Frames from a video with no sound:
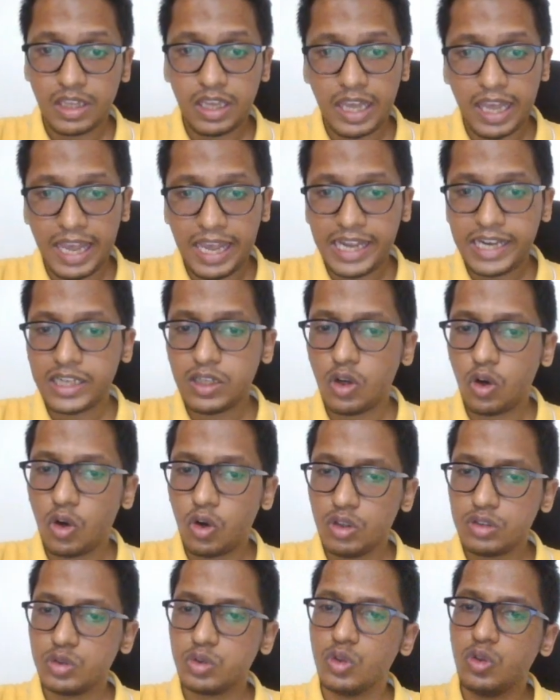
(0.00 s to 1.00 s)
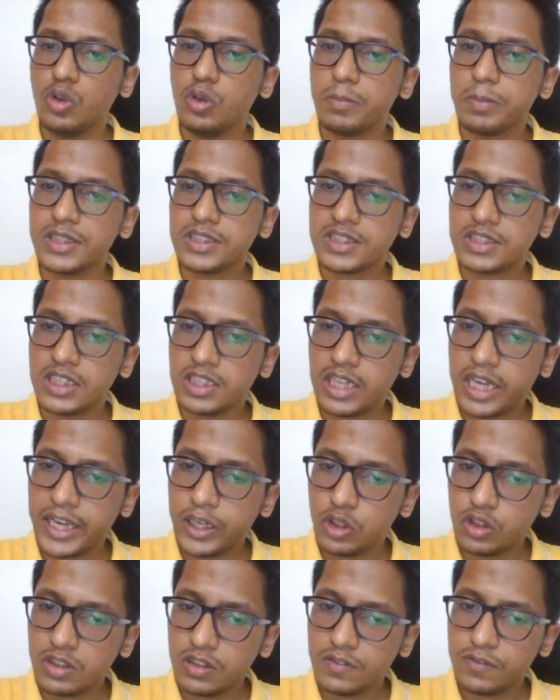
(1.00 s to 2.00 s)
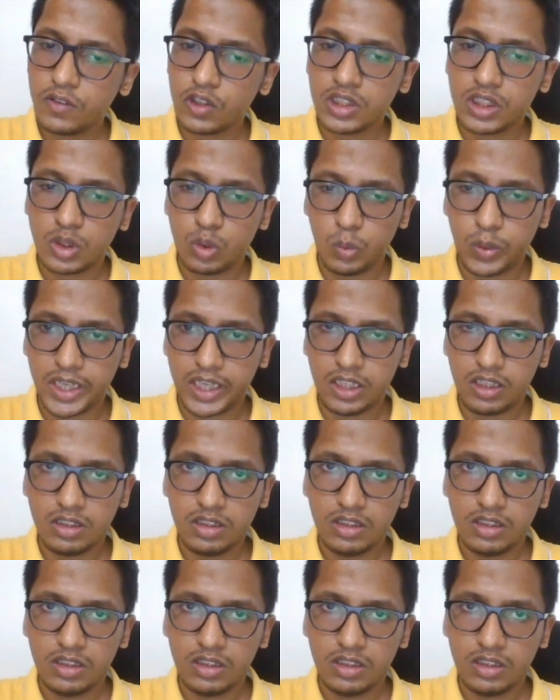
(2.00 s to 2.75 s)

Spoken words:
and also opens the diagonal for the queen.